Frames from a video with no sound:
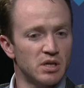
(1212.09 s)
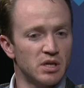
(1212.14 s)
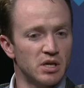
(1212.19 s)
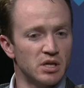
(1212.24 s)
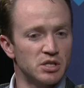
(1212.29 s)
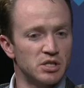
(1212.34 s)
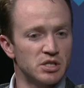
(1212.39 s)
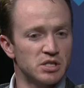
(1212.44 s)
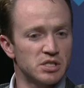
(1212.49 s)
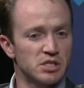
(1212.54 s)

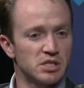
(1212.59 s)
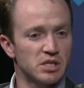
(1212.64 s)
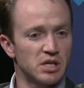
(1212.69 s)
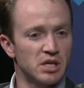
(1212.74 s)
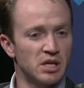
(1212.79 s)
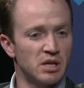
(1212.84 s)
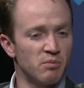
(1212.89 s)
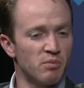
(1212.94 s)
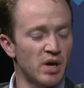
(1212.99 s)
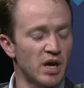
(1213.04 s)
it just,
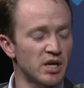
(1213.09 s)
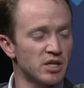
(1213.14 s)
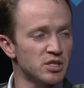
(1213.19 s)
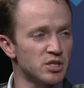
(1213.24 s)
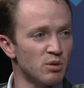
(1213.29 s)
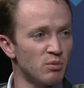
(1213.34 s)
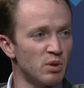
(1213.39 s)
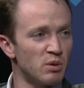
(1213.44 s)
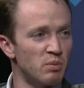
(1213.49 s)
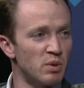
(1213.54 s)
it impacts
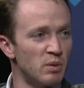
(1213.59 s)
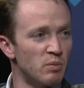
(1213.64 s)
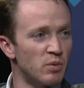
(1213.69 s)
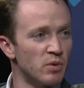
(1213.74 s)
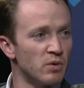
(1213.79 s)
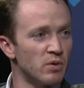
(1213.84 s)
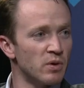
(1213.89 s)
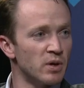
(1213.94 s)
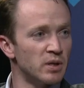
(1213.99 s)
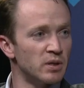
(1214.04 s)
so many
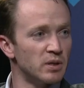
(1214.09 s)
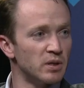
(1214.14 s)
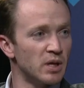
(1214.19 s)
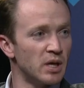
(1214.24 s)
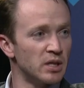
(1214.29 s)
people, and,